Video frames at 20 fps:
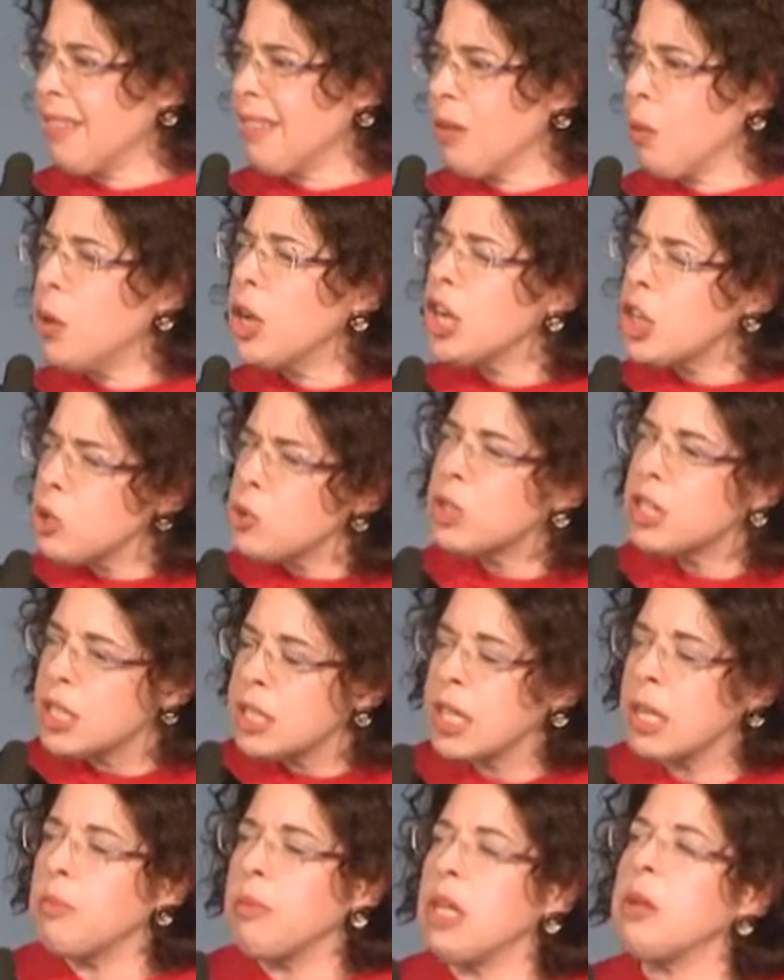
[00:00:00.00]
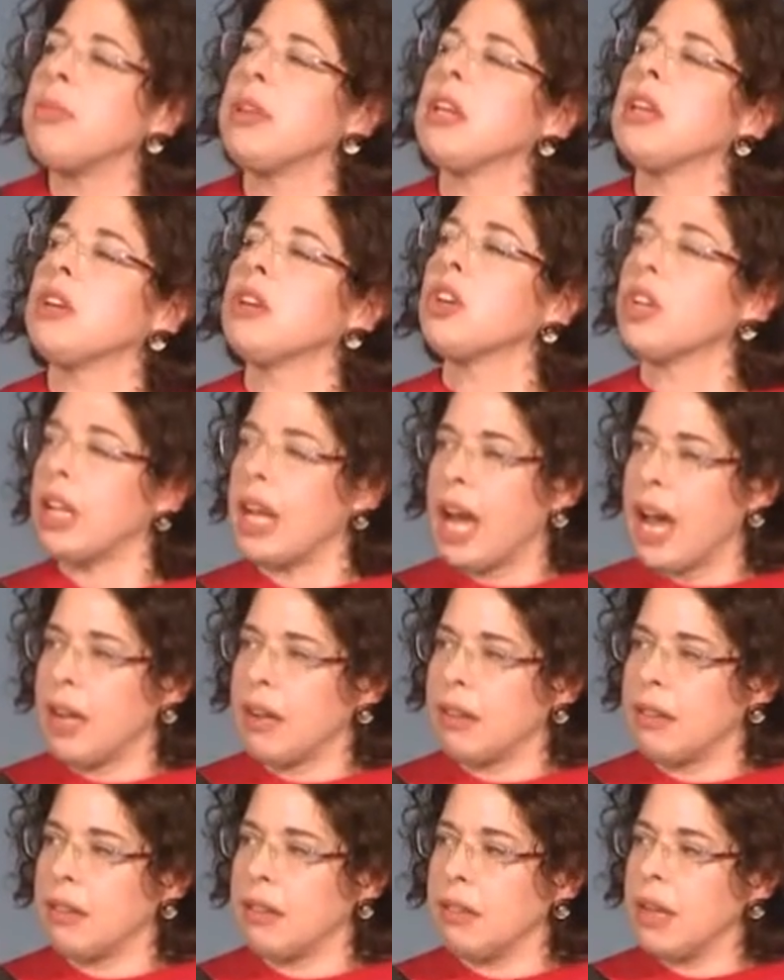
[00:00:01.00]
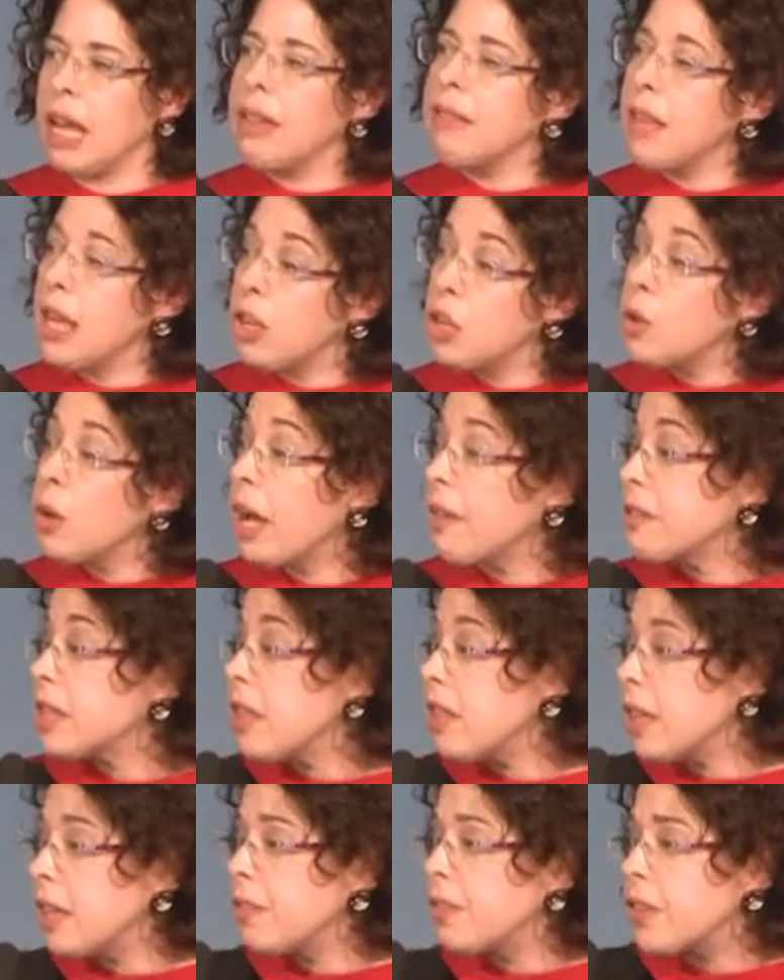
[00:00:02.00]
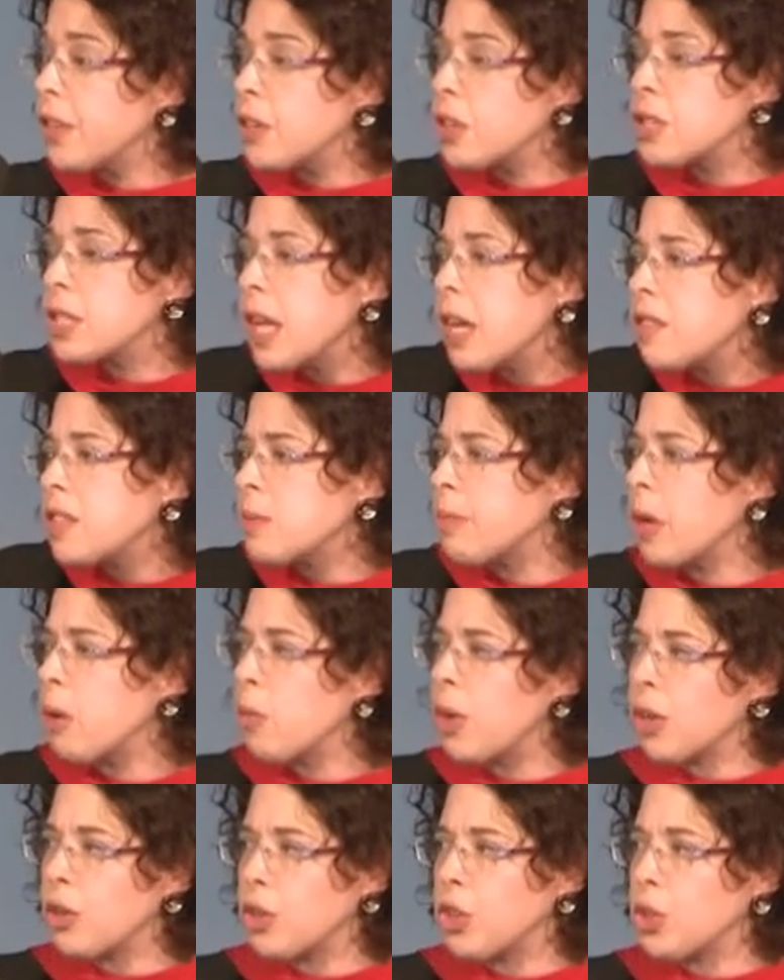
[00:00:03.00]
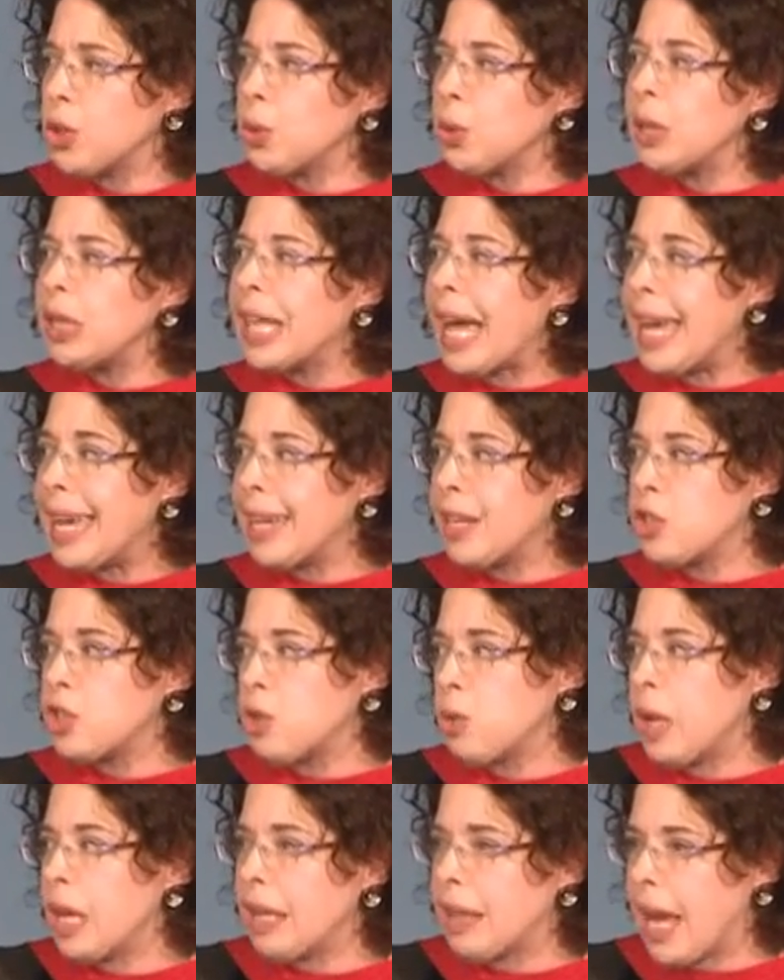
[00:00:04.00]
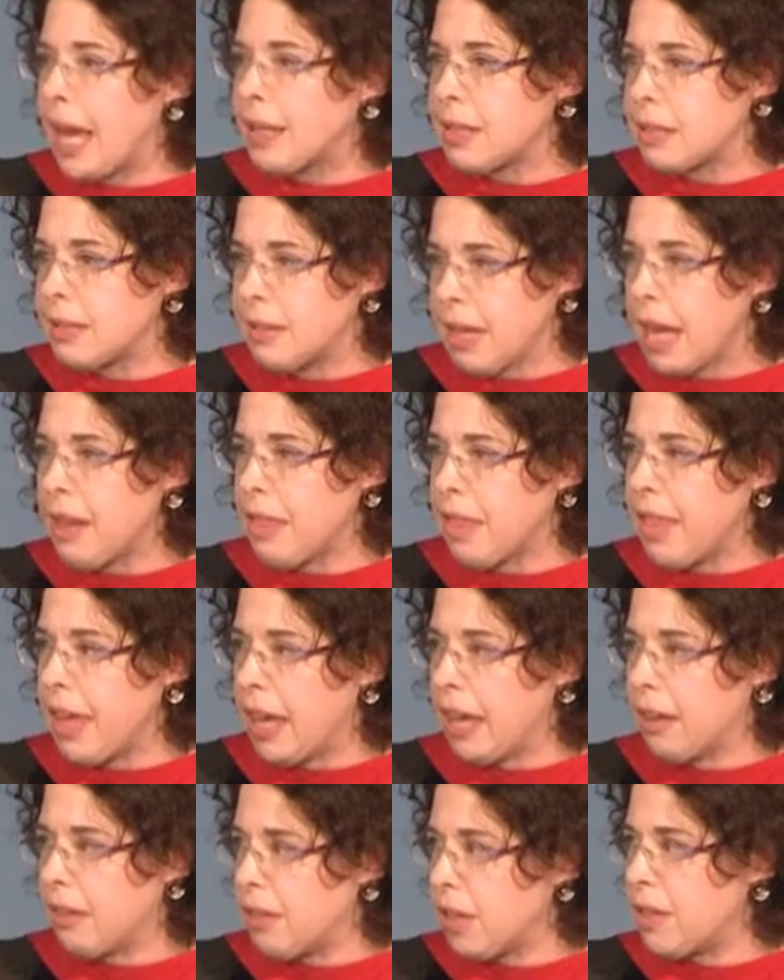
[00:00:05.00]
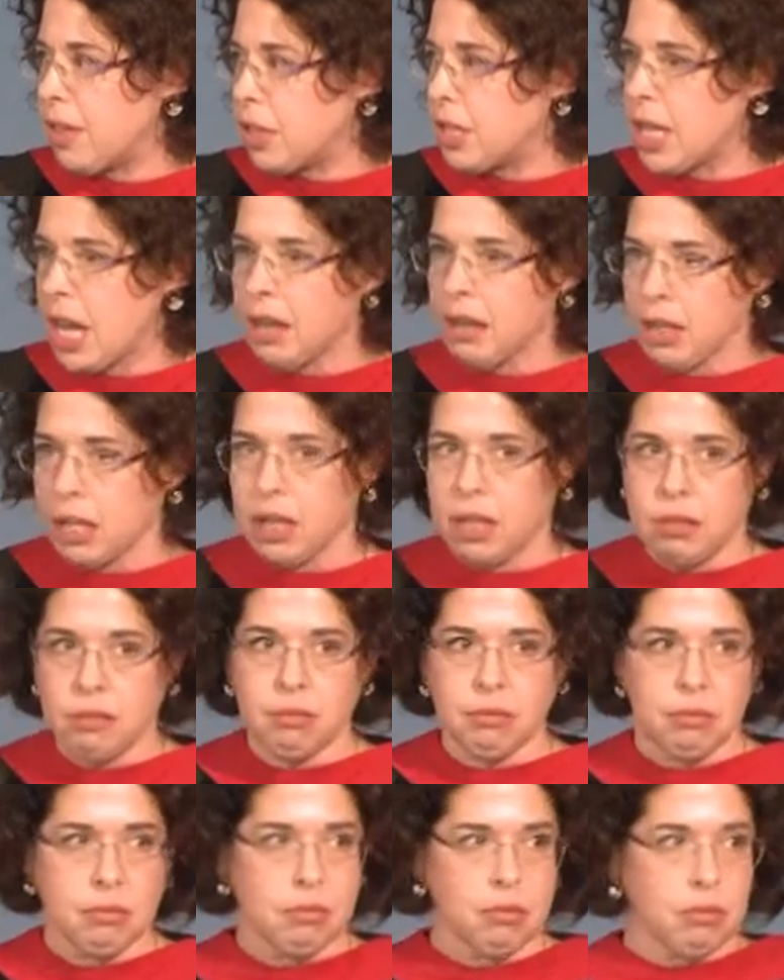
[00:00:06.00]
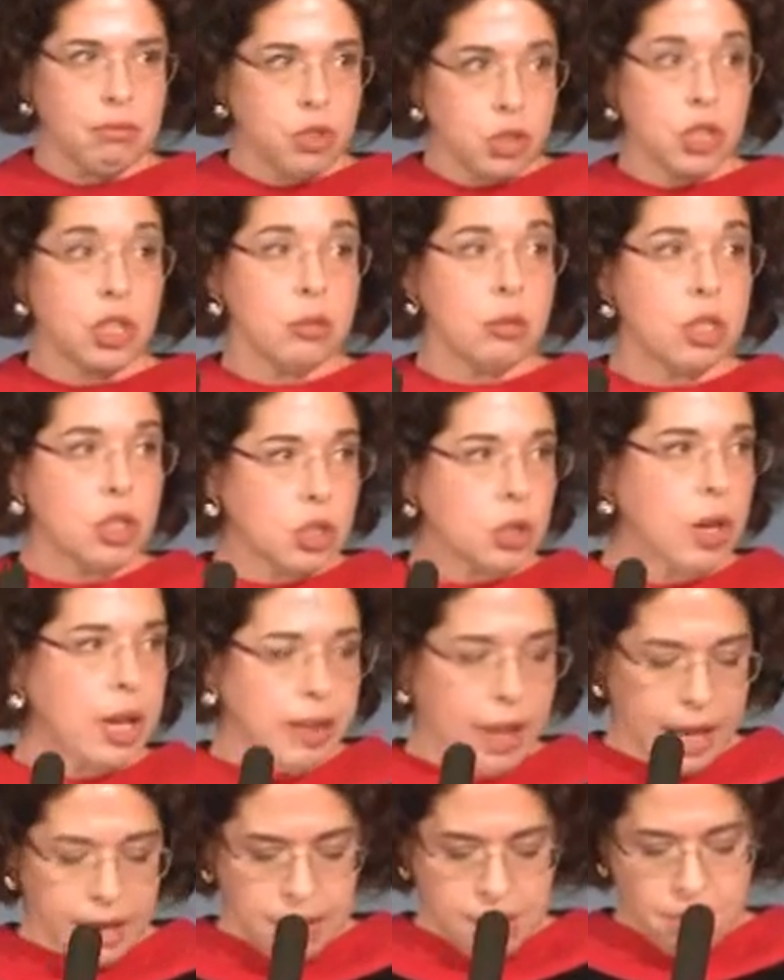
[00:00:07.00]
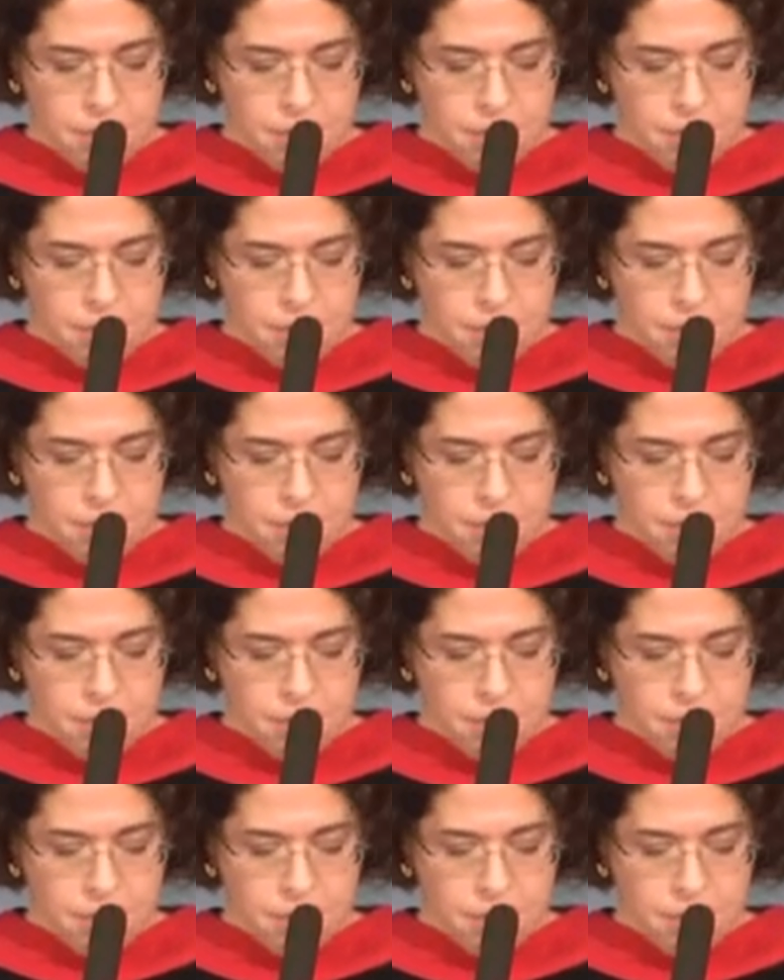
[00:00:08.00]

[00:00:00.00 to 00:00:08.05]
What do you see me being good at? And then you have to think for yourselves about whether you like doing that thing that they're telling you. Do you enjoy that?